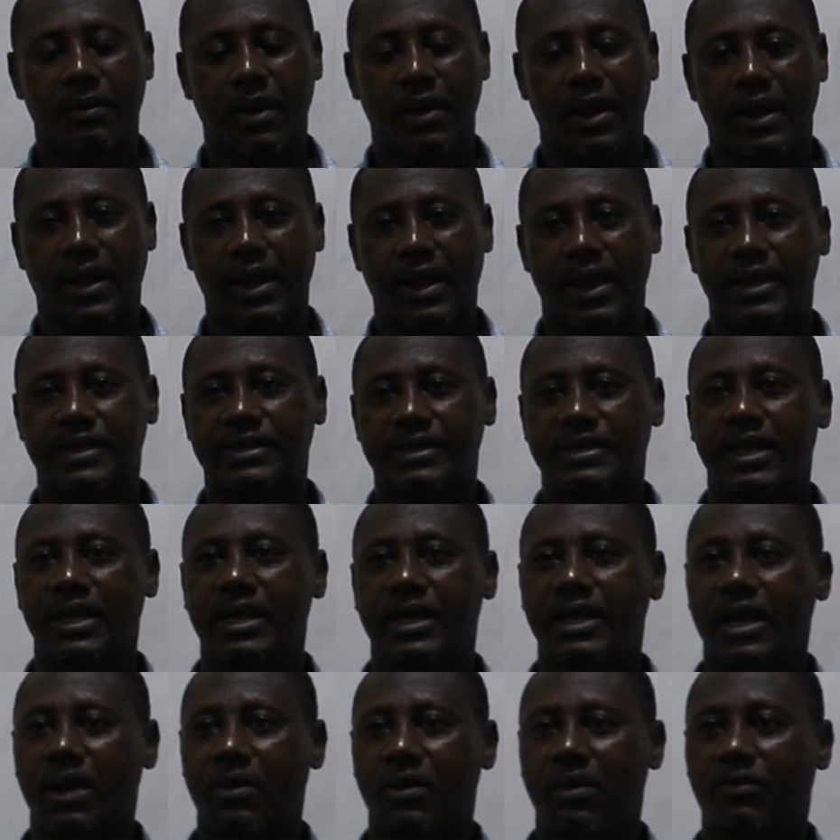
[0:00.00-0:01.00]
But like I
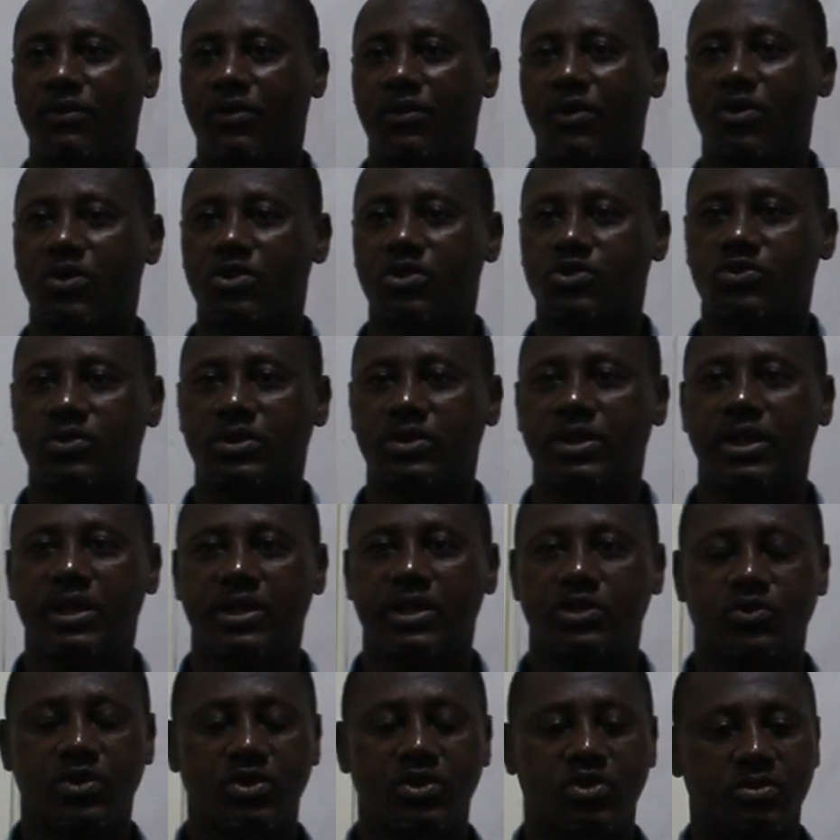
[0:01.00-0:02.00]
said, our focus today
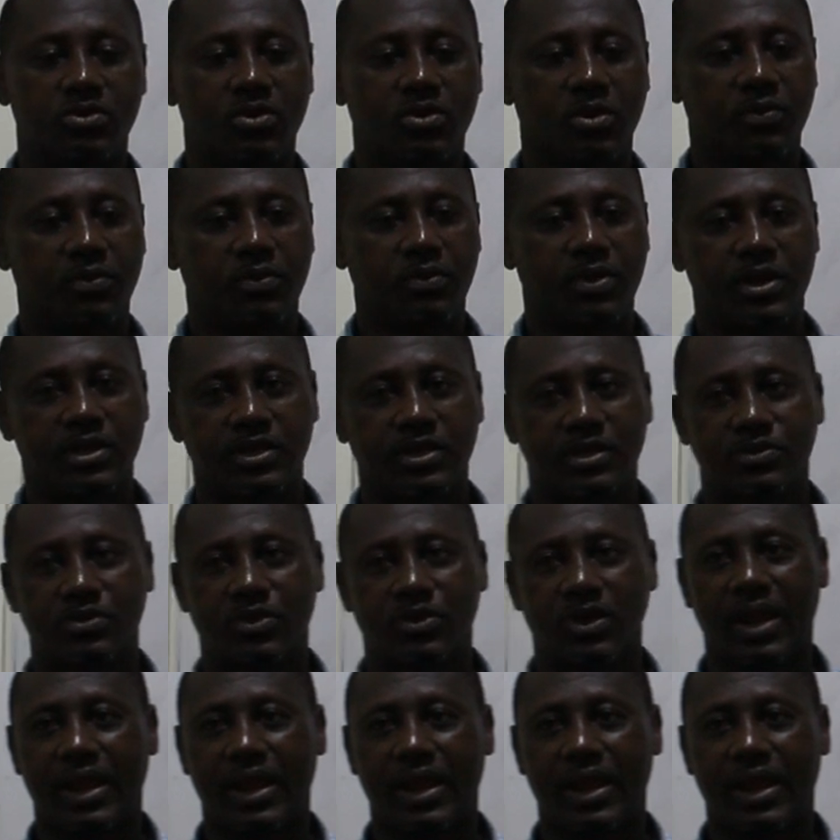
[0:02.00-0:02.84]
is going to be on plane shape.